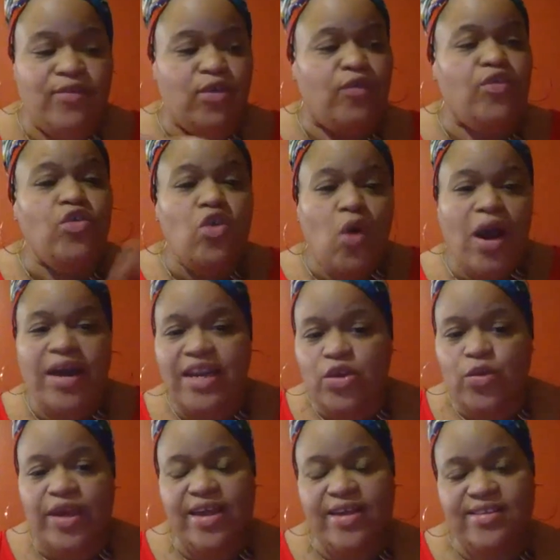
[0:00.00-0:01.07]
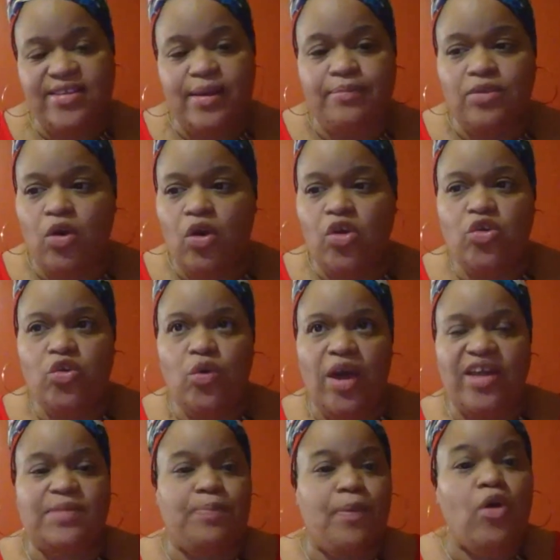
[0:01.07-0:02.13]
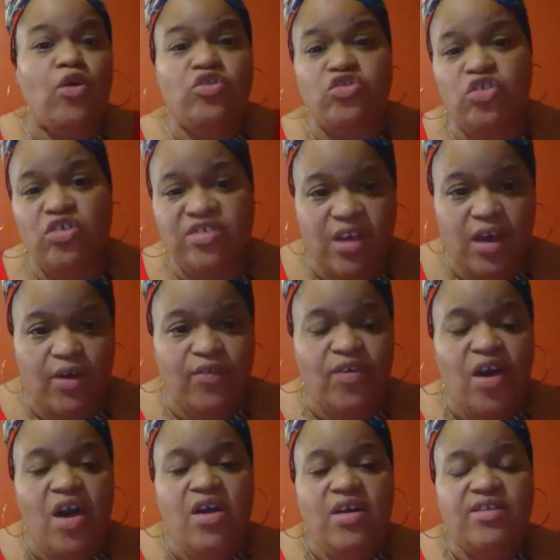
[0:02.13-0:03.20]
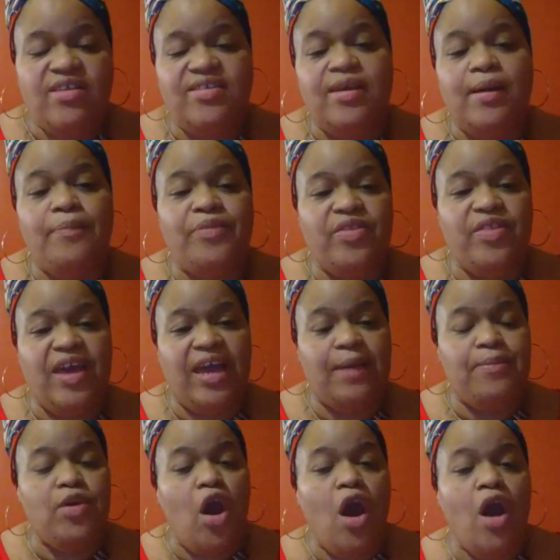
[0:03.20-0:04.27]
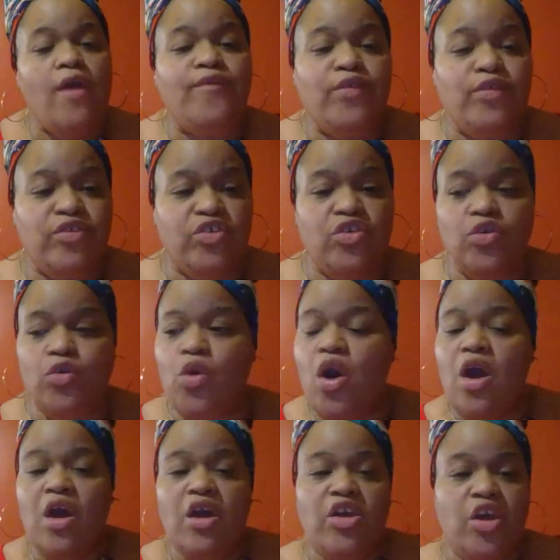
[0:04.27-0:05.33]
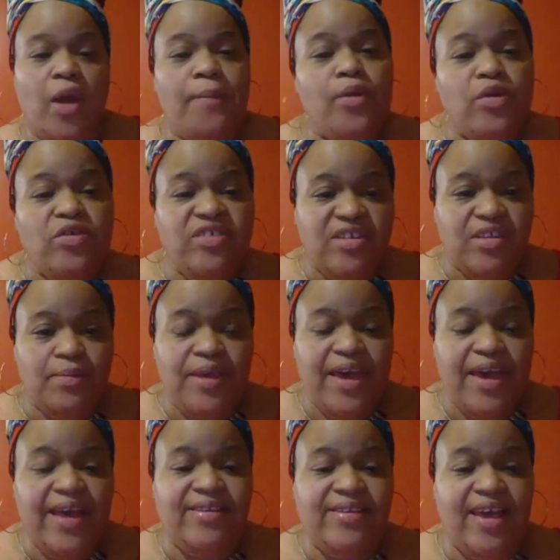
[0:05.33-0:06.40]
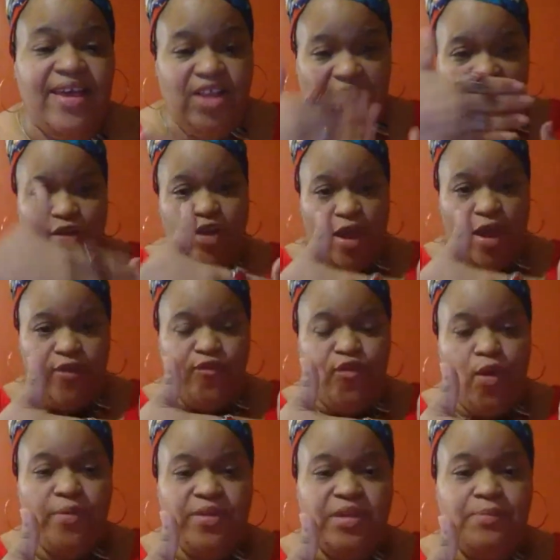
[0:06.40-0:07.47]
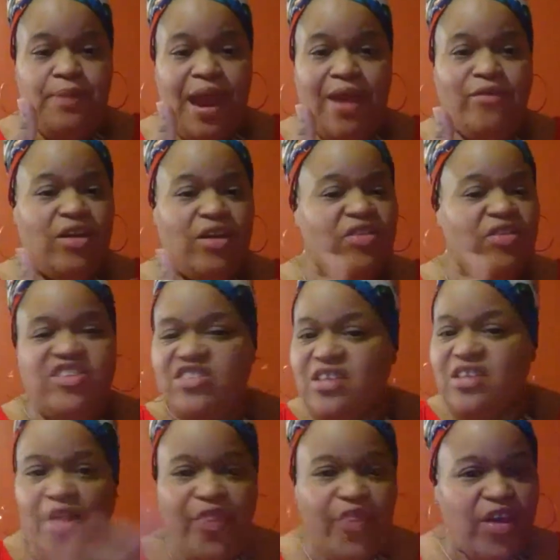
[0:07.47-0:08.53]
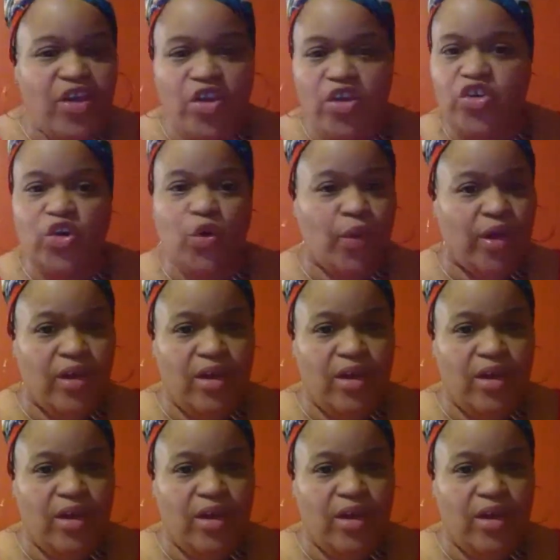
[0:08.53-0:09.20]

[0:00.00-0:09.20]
If you go out and you eat or you expose yourself to something that can be harmful to you, your immune system kicks in and forms a barrier. There's nothing you're doing.